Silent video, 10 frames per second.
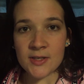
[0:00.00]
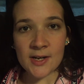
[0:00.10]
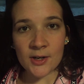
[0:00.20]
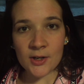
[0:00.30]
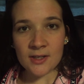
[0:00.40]
for
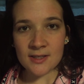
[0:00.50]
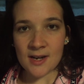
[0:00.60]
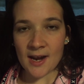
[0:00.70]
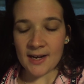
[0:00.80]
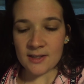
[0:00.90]
dinner
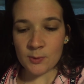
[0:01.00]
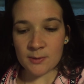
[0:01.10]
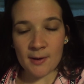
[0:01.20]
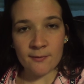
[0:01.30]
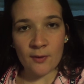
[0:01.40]
tonight
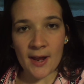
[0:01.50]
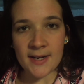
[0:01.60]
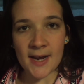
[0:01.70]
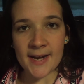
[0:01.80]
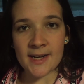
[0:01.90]
with my
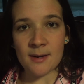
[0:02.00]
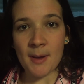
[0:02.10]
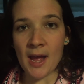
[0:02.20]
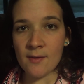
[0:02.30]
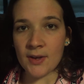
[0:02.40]
friend, I ended up
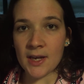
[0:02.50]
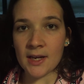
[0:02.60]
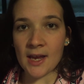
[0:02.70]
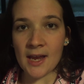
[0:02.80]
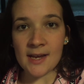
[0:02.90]

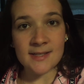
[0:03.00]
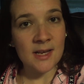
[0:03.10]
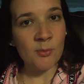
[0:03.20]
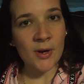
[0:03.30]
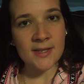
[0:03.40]
having a
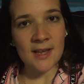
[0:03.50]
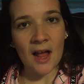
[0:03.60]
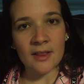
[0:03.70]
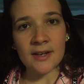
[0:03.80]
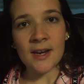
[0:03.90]
Subway
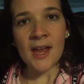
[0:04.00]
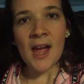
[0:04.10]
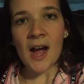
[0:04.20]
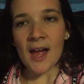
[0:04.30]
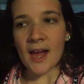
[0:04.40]
salad.
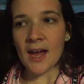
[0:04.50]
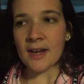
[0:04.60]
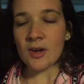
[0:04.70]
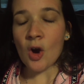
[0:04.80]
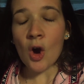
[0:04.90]
I
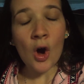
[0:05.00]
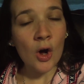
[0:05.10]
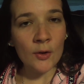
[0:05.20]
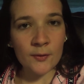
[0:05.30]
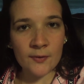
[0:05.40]
had
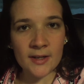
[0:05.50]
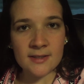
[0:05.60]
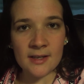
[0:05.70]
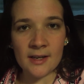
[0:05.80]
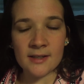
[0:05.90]
all the
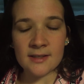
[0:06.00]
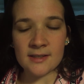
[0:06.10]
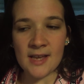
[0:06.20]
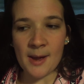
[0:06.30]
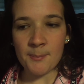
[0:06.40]
fixings
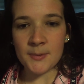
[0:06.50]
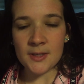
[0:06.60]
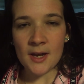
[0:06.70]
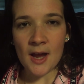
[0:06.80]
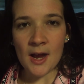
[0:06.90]

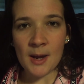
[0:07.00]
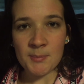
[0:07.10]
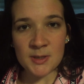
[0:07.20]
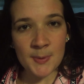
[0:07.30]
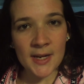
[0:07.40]
except
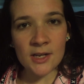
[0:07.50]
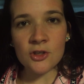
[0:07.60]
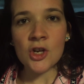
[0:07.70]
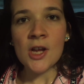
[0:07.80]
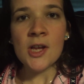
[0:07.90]
um,
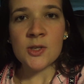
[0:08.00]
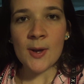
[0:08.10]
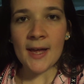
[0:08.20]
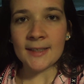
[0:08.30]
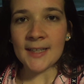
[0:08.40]
spinach. So
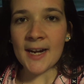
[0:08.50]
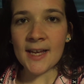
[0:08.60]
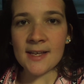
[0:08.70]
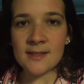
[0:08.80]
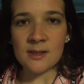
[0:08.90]
I had lettuce,